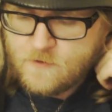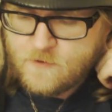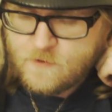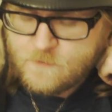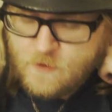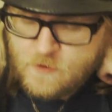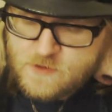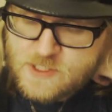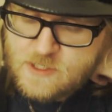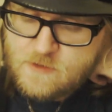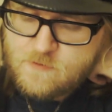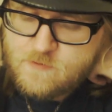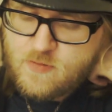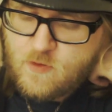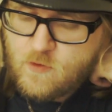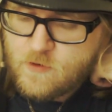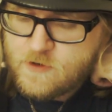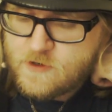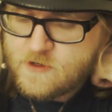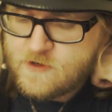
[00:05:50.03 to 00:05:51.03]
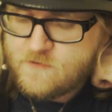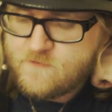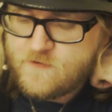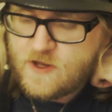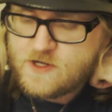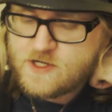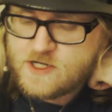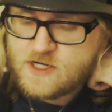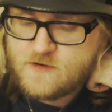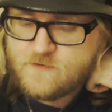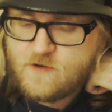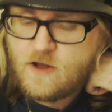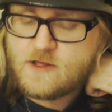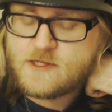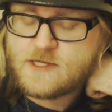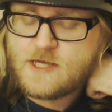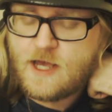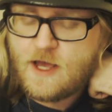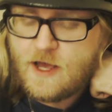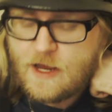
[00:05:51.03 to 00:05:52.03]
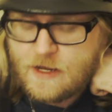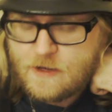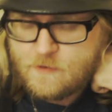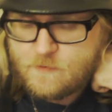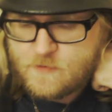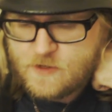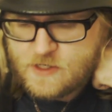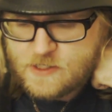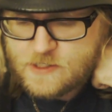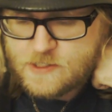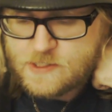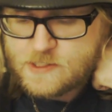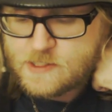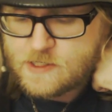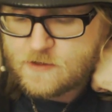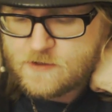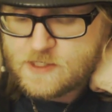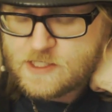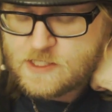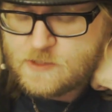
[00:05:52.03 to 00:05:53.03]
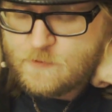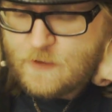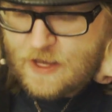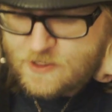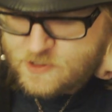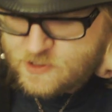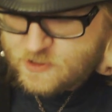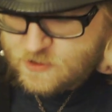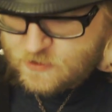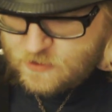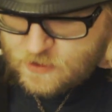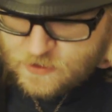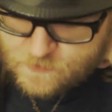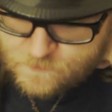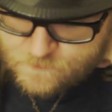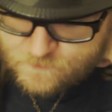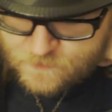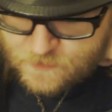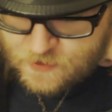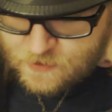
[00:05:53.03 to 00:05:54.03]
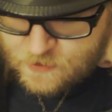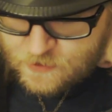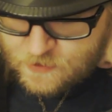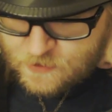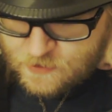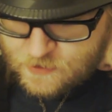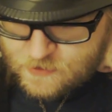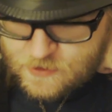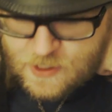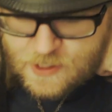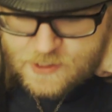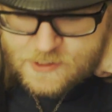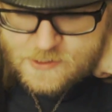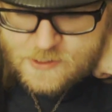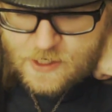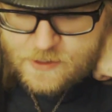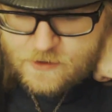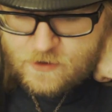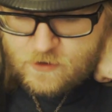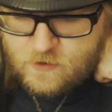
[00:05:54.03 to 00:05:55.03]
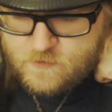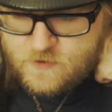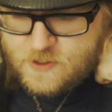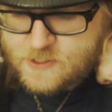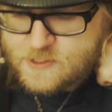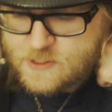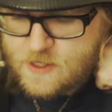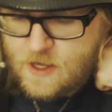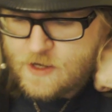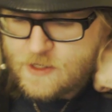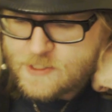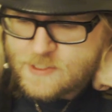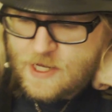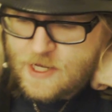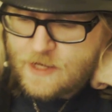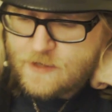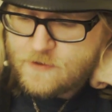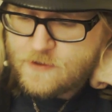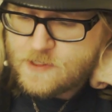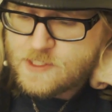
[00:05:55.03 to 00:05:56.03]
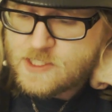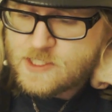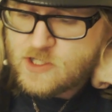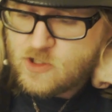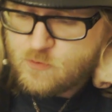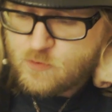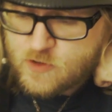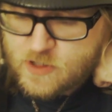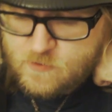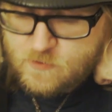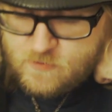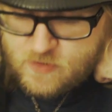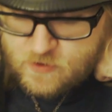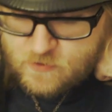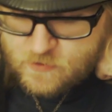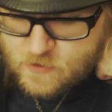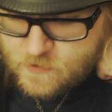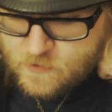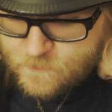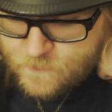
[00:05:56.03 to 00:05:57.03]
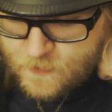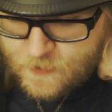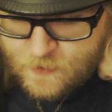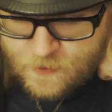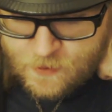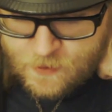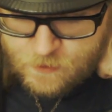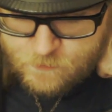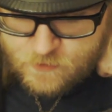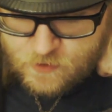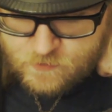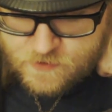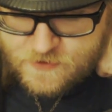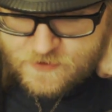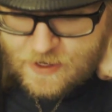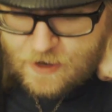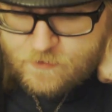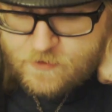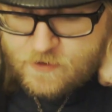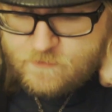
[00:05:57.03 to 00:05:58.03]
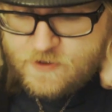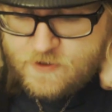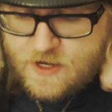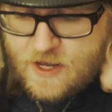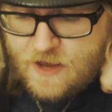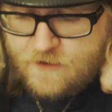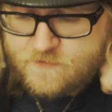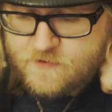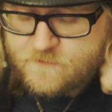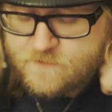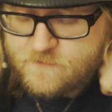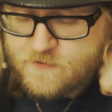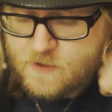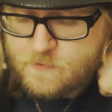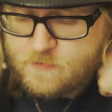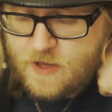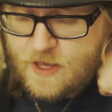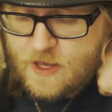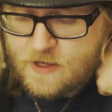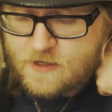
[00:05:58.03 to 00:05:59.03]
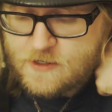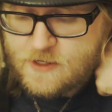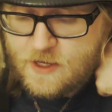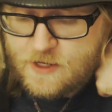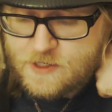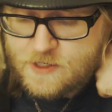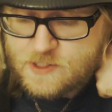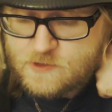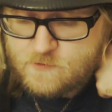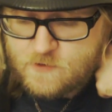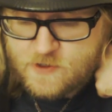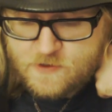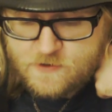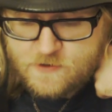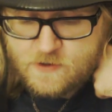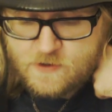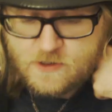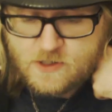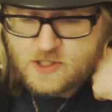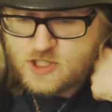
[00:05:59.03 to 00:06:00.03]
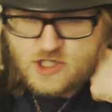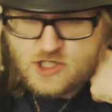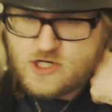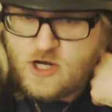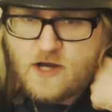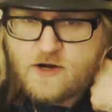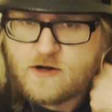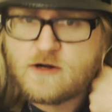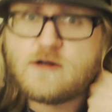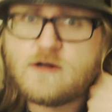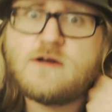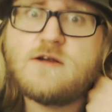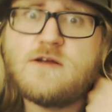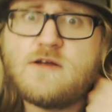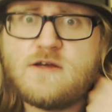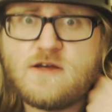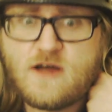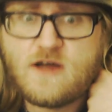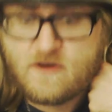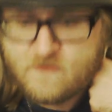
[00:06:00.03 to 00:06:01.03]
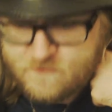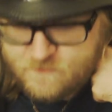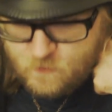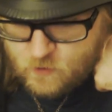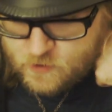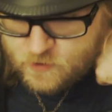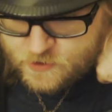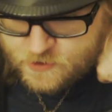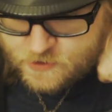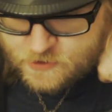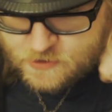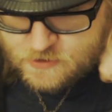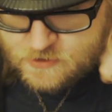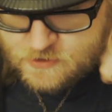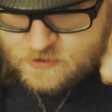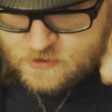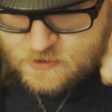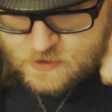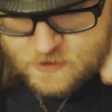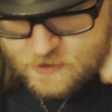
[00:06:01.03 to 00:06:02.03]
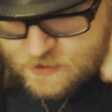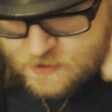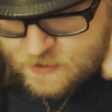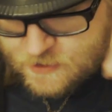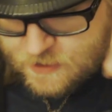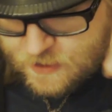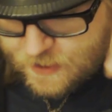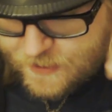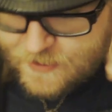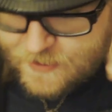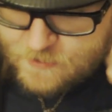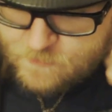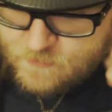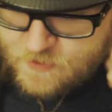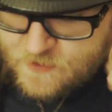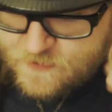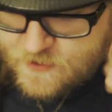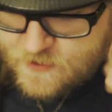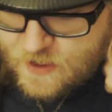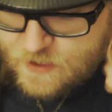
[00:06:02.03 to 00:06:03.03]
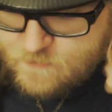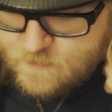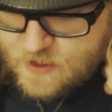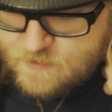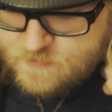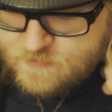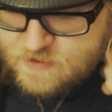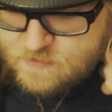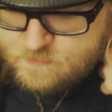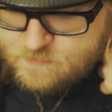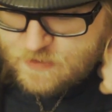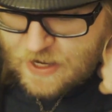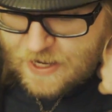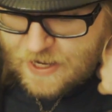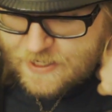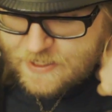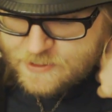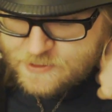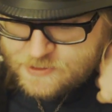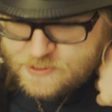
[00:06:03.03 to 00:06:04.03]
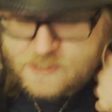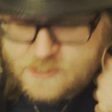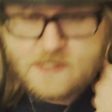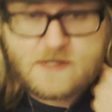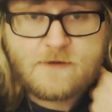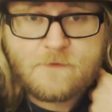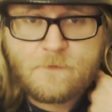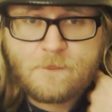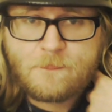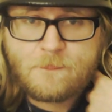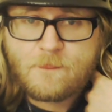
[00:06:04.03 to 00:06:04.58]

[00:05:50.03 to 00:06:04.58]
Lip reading: The most important invention of all time is the spatula. Yes, I know that it's not exactly a supercomputer, but without it, we'd have to flip pancakes with shutter, a fork. I admit that I may be biased.